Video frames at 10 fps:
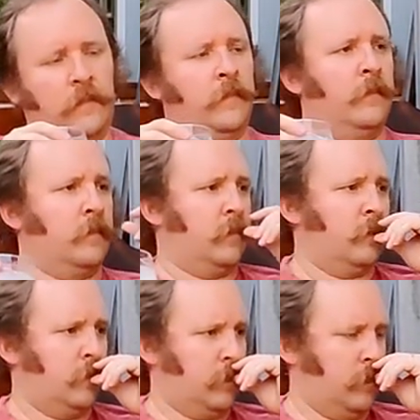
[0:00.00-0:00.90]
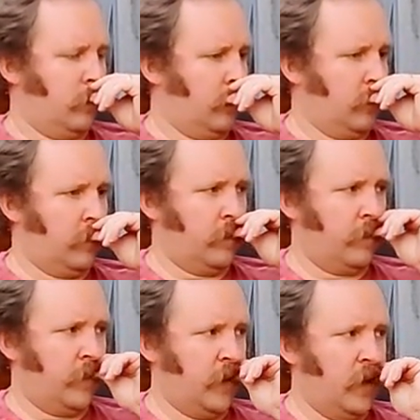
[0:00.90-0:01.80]
Hmm.
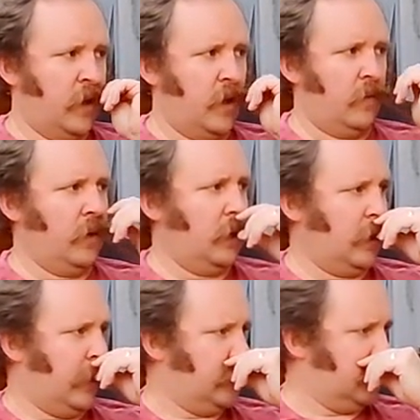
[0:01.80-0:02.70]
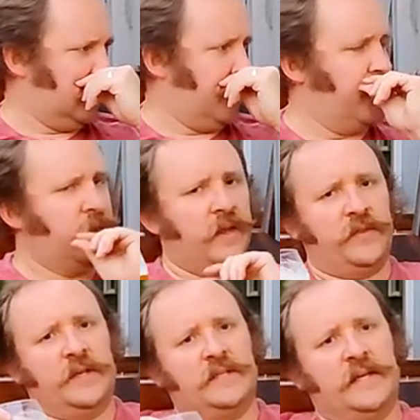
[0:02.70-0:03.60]
I'm going to guess
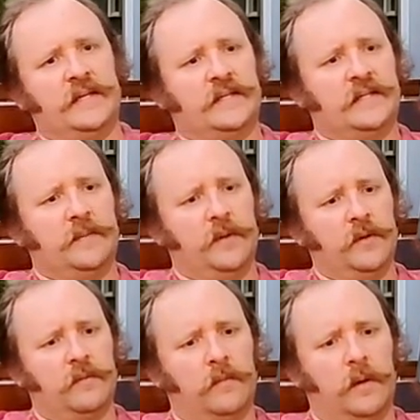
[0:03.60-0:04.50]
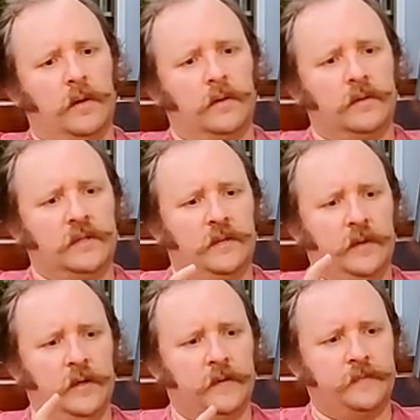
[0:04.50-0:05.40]
that this has similar malt or
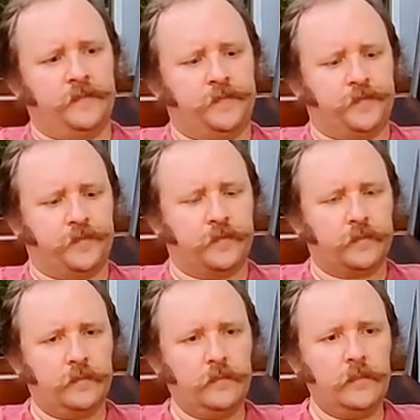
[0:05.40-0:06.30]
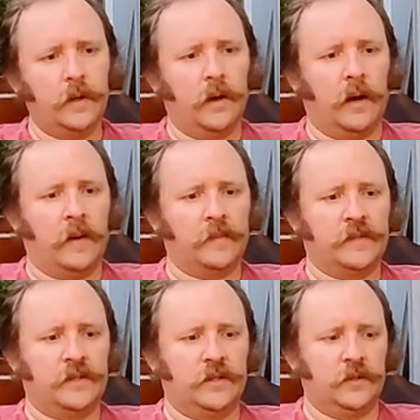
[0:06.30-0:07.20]
similar
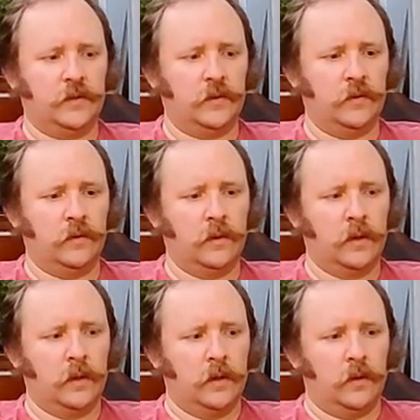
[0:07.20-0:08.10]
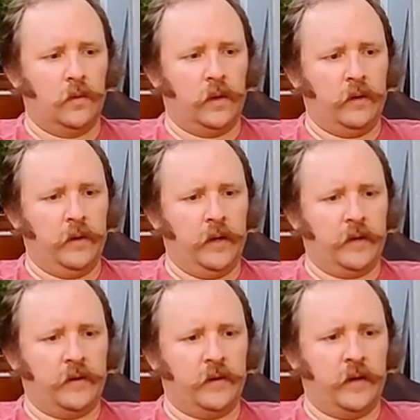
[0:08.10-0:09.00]
hops to one or
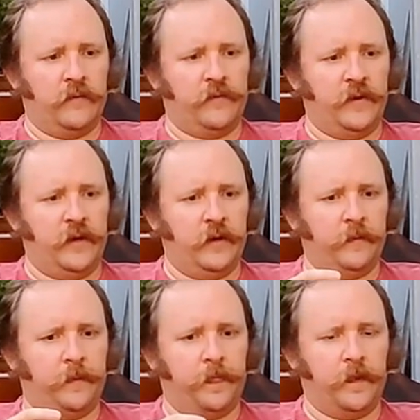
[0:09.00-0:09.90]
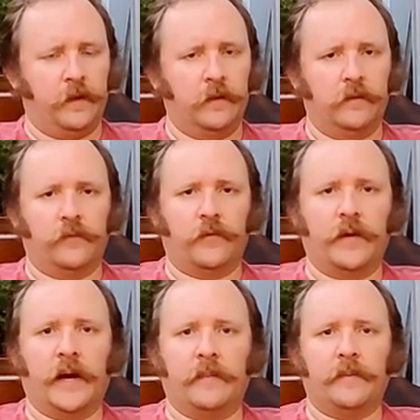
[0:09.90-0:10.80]
another of the
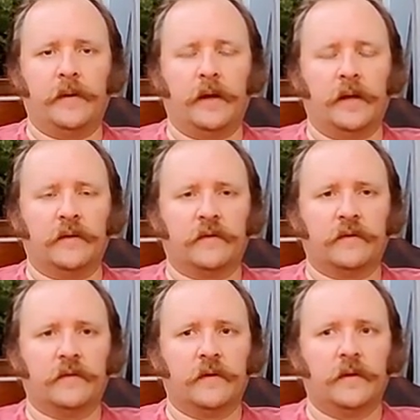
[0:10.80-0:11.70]
gluten-free IPAs.